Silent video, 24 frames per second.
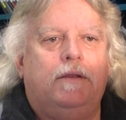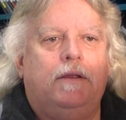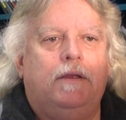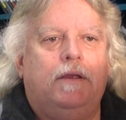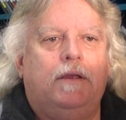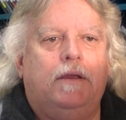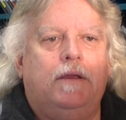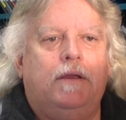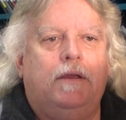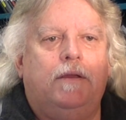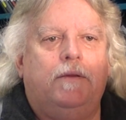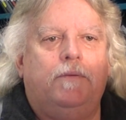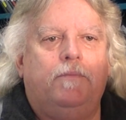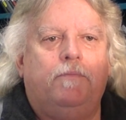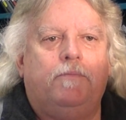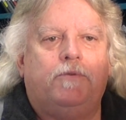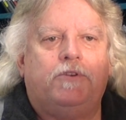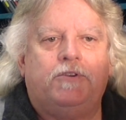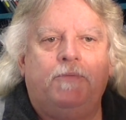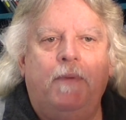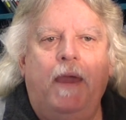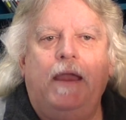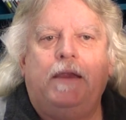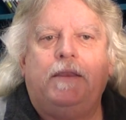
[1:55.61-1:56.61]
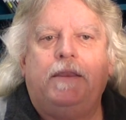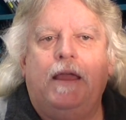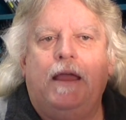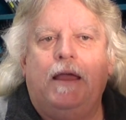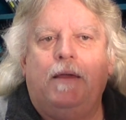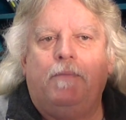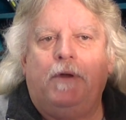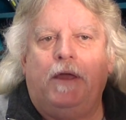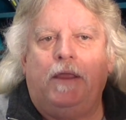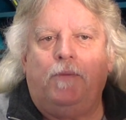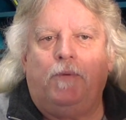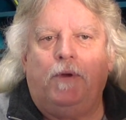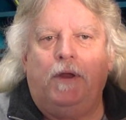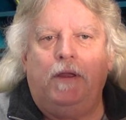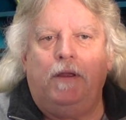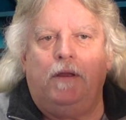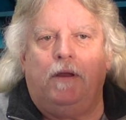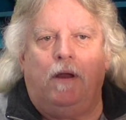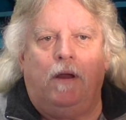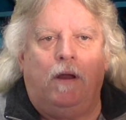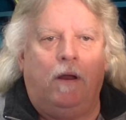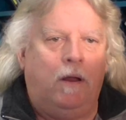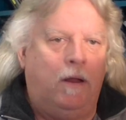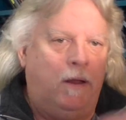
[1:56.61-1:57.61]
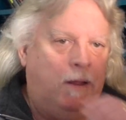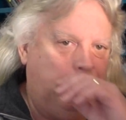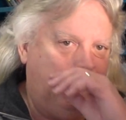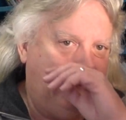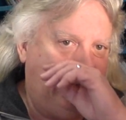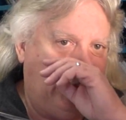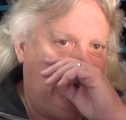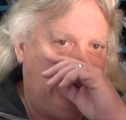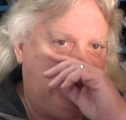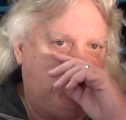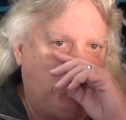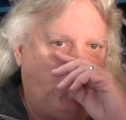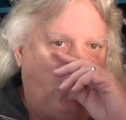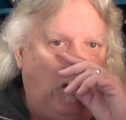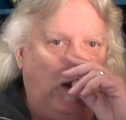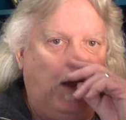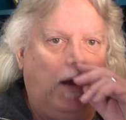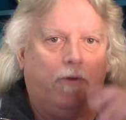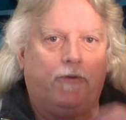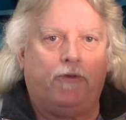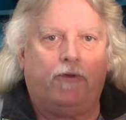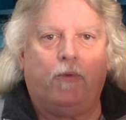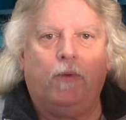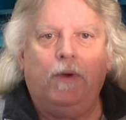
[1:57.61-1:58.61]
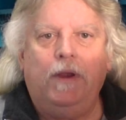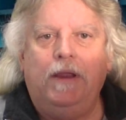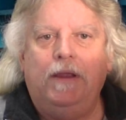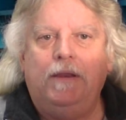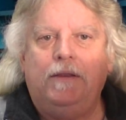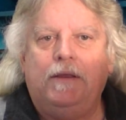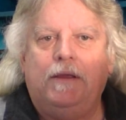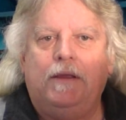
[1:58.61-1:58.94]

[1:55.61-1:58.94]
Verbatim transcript: uh, SmackDown, by the way, on 12-3 uh,